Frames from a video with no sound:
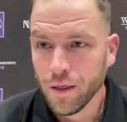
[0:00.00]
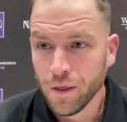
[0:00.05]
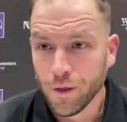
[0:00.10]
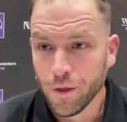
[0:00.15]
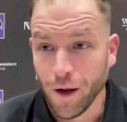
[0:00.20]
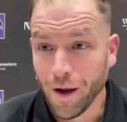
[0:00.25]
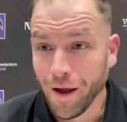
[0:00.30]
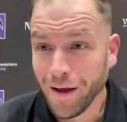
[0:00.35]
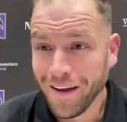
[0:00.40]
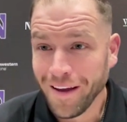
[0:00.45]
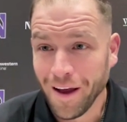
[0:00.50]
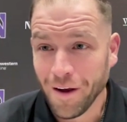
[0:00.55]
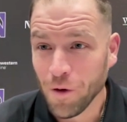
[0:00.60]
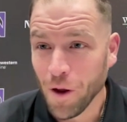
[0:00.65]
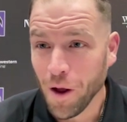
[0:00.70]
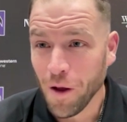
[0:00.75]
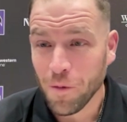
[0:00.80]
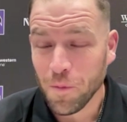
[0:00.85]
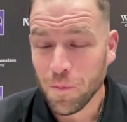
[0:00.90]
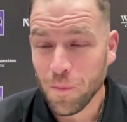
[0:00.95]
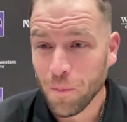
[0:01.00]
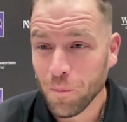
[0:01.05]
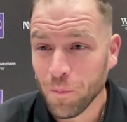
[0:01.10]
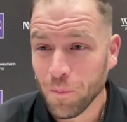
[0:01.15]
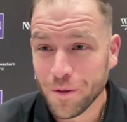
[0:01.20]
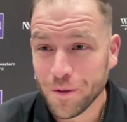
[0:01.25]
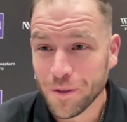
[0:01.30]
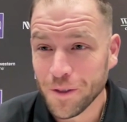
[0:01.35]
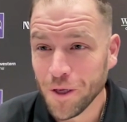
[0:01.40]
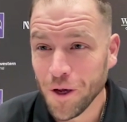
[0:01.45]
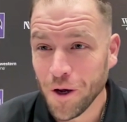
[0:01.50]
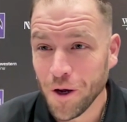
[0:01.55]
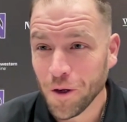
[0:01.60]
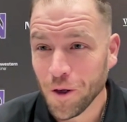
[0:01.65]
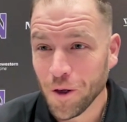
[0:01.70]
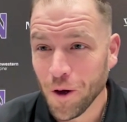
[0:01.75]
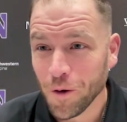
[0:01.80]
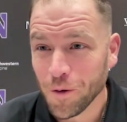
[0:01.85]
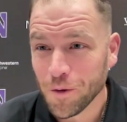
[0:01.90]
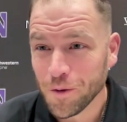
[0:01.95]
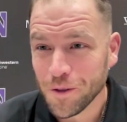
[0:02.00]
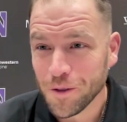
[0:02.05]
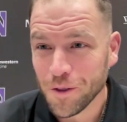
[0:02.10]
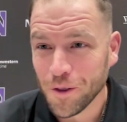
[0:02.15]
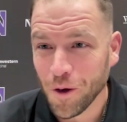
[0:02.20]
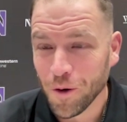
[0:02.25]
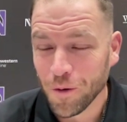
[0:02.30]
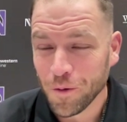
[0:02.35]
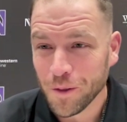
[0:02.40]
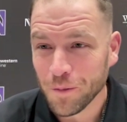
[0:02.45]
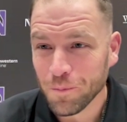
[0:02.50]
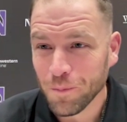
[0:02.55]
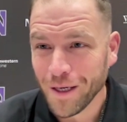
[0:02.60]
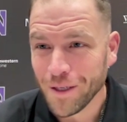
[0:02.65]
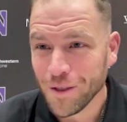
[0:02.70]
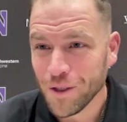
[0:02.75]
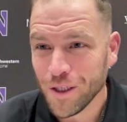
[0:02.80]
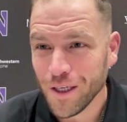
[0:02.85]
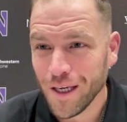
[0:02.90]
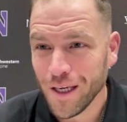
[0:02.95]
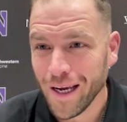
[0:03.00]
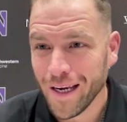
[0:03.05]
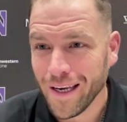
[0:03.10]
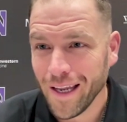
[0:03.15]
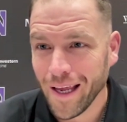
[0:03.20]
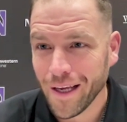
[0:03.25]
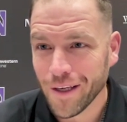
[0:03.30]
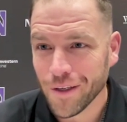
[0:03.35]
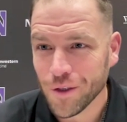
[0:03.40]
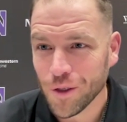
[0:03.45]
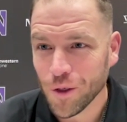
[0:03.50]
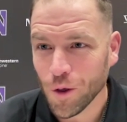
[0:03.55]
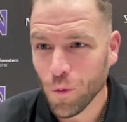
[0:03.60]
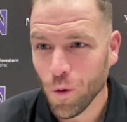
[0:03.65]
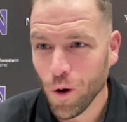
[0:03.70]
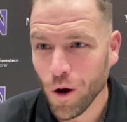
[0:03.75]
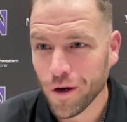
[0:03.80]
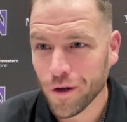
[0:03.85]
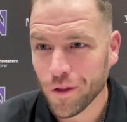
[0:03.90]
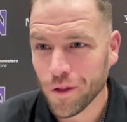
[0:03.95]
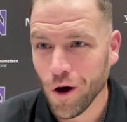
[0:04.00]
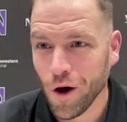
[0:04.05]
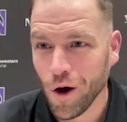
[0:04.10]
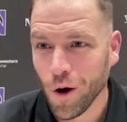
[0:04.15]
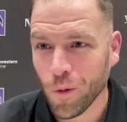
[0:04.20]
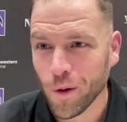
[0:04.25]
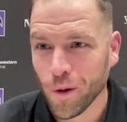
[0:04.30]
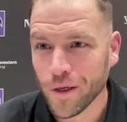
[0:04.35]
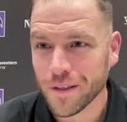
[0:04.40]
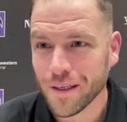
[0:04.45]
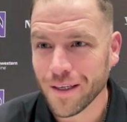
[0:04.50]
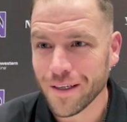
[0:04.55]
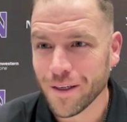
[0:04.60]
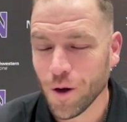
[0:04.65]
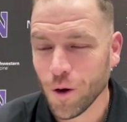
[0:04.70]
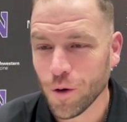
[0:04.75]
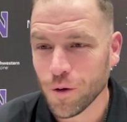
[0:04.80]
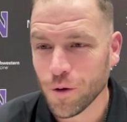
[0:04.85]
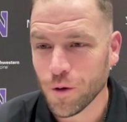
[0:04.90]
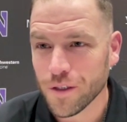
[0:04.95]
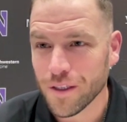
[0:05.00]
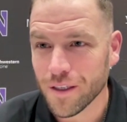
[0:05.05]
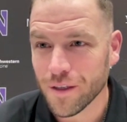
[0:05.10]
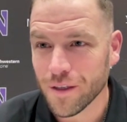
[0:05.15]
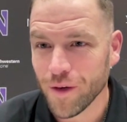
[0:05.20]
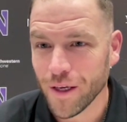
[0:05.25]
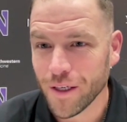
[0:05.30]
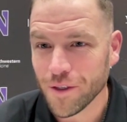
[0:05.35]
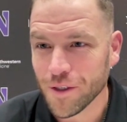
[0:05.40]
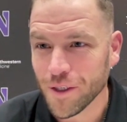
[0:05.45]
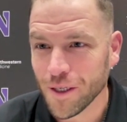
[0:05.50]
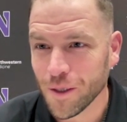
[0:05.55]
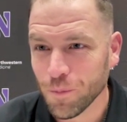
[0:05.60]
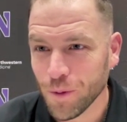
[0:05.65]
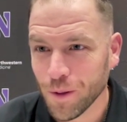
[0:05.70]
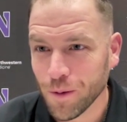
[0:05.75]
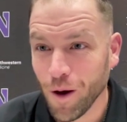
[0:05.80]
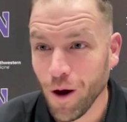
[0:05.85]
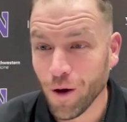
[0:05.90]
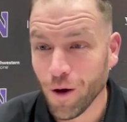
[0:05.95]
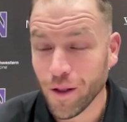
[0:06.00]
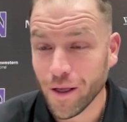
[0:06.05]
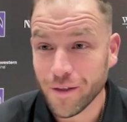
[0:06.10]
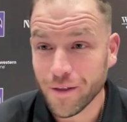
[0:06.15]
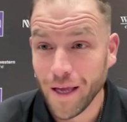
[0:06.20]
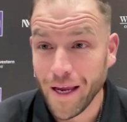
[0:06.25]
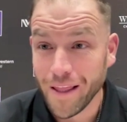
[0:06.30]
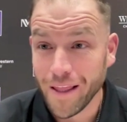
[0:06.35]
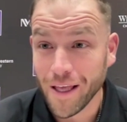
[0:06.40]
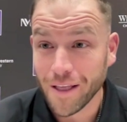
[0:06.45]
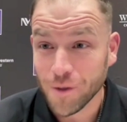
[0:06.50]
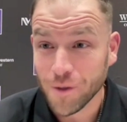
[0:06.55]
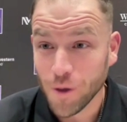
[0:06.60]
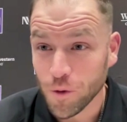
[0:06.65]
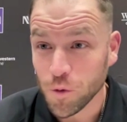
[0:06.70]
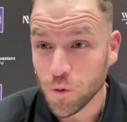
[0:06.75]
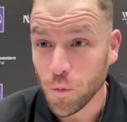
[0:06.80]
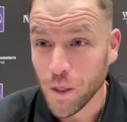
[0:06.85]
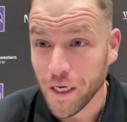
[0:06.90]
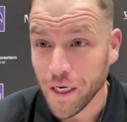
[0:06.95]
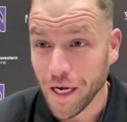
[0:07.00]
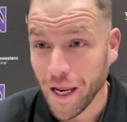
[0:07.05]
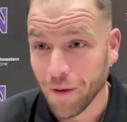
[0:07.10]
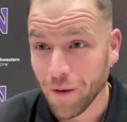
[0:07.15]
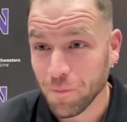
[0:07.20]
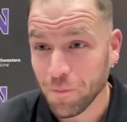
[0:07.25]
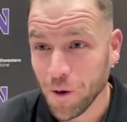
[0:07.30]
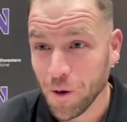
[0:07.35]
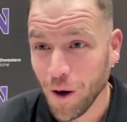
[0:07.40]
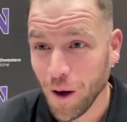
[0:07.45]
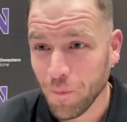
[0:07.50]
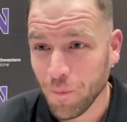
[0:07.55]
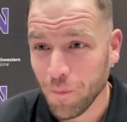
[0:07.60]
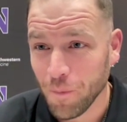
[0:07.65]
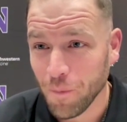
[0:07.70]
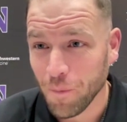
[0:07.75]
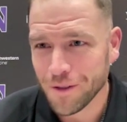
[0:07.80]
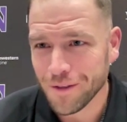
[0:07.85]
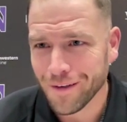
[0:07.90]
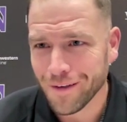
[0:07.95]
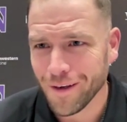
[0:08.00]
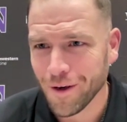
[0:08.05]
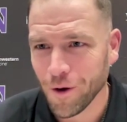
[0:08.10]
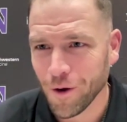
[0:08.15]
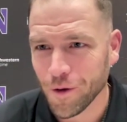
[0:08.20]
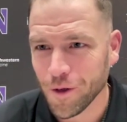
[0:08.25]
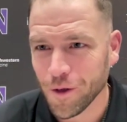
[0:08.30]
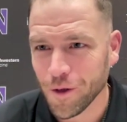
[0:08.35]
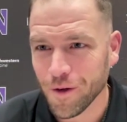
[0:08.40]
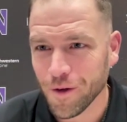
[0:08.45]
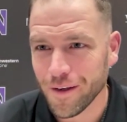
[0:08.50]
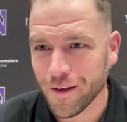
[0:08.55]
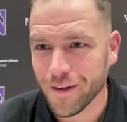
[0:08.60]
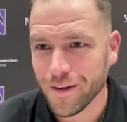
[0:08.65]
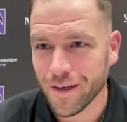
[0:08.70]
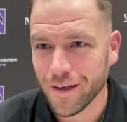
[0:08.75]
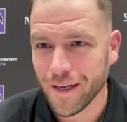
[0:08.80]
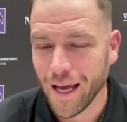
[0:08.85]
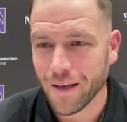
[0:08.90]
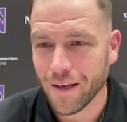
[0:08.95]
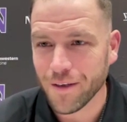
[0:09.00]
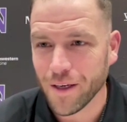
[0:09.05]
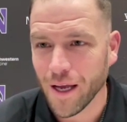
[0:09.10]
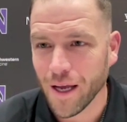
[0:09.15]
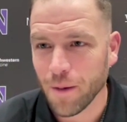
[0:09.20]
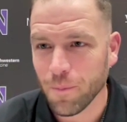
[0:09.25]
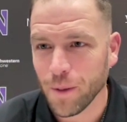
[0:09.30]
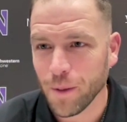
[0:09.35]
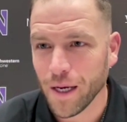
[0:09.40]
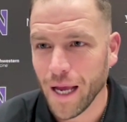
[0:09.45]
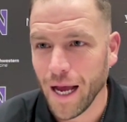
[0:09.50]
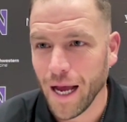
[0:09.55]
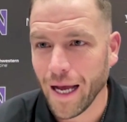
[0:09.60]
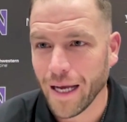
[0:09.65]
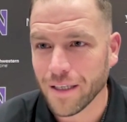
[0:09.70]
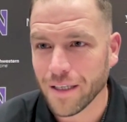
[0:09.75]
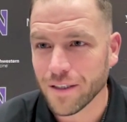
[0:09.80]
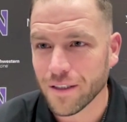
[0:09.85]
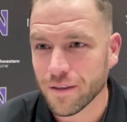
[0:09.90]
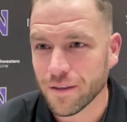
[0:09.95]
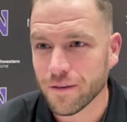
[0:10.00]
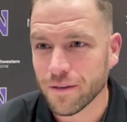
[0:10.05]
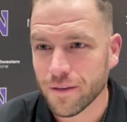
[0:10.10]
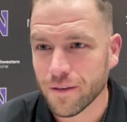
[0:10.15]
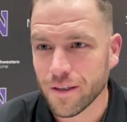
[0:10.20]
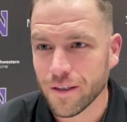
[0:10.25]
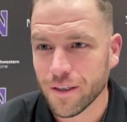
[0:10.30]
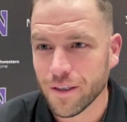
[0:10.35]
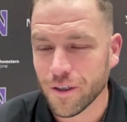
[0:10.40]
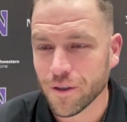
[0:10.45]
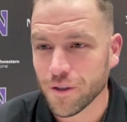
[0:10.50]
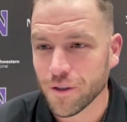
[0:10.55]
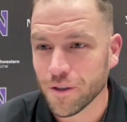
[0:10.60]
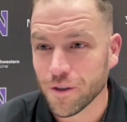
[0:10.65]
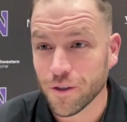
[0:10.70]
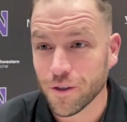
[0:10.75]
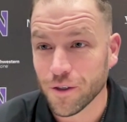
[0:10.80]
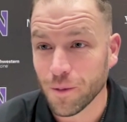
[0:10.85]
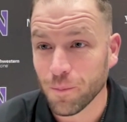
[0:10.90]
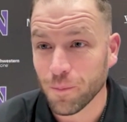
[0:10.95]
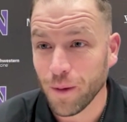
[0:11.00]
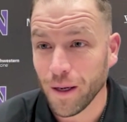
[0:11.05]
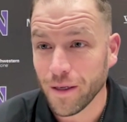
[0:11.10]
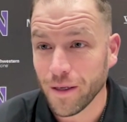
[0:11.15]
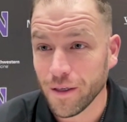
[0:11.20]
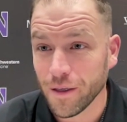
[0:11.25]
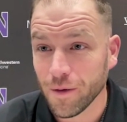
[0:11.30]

I remember as a young coach, you know, in my GA days, you know, walking the hallways at coaches' convention and be like, oh, hey, that's Coach Whittingham, you know, I mean, just, you know, you got big eyes and you're just like, man,